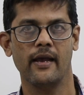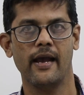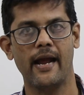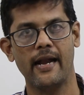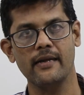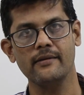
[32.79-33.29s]

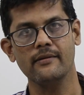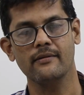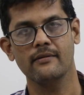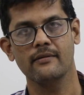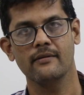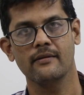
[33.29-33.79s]
And
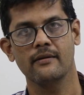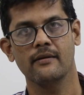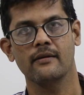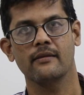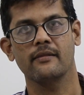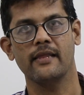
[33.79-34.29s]

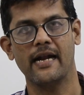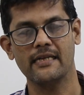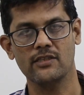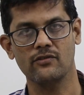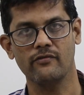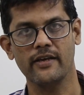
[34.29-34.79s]

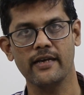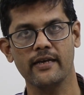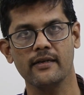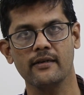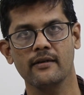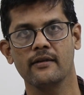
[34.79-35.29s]
that's
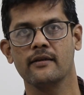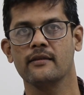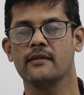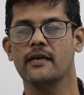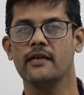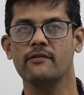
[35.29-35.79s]
where
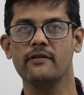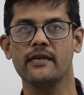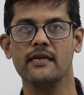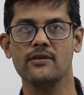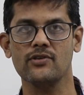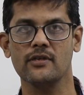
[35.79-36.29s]
the
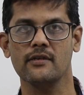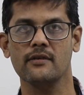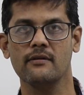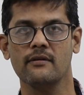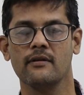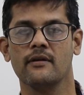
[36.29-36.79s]

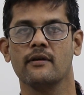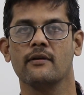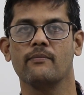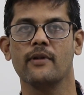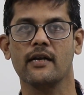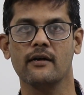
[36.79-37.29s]
invitation
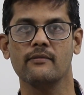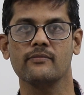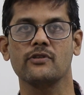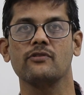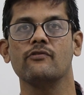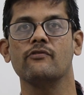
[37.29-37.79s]

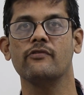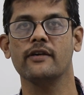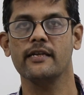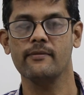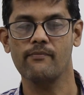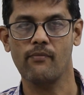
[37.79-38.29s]
becomes
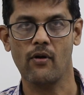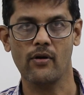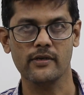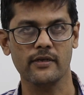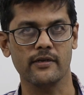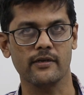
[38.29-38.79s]
very
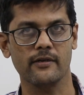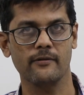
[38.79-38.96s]
important.